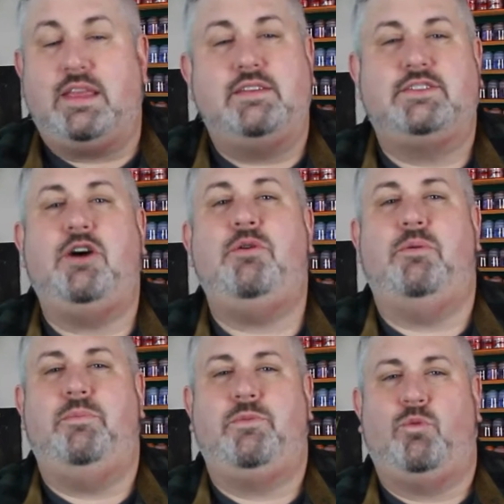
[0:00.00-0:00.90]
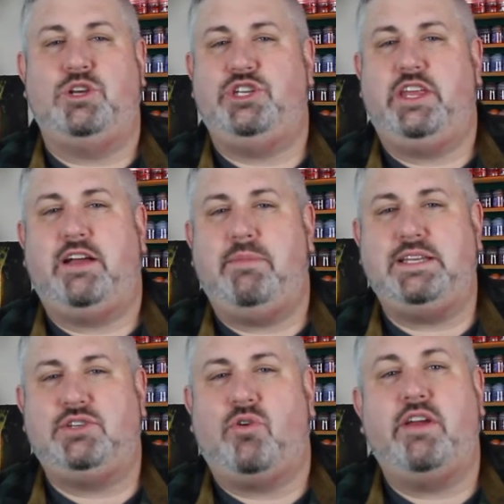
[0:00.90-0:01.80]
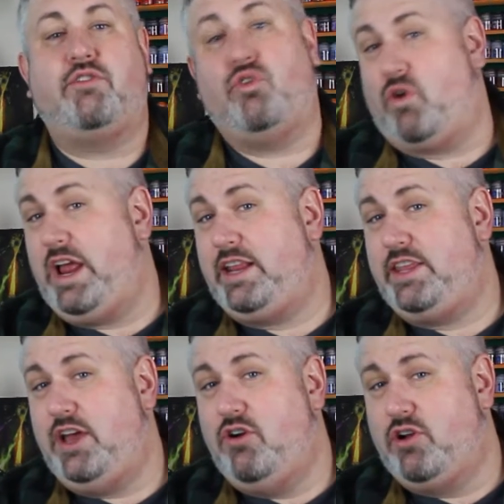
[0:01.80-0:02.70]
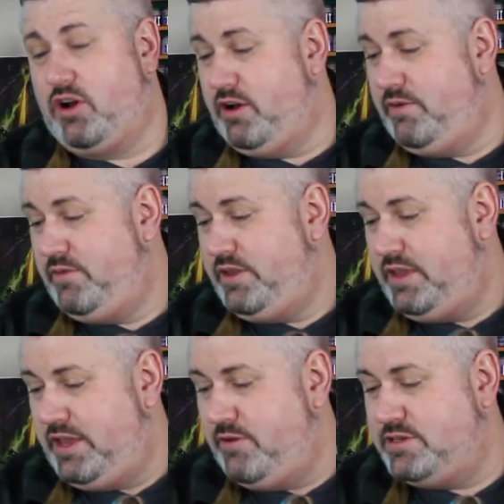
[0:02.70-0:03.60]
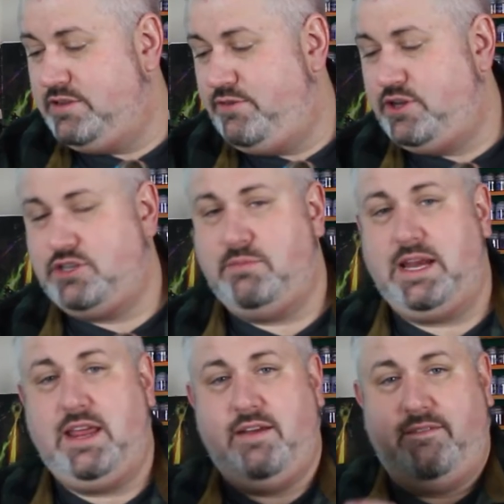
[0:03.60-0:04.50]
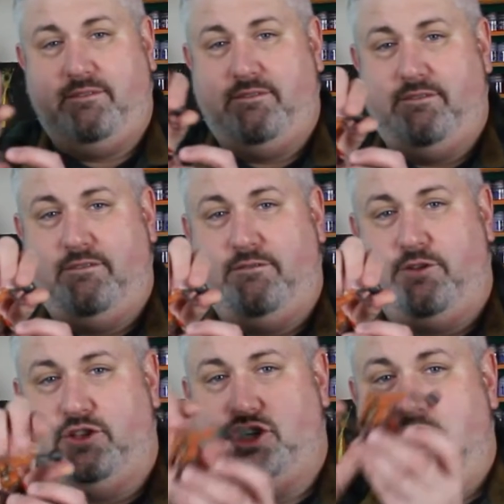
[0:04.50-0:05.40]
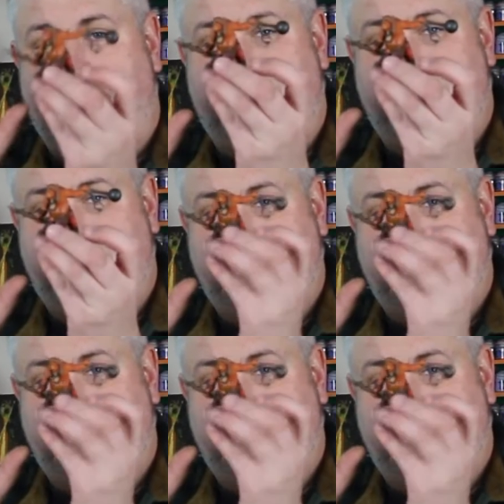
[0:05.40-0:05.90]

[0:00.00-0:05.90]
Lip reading: So, what did you think of my story of Kreg the Ogre? Here's the finished mini for the shelf.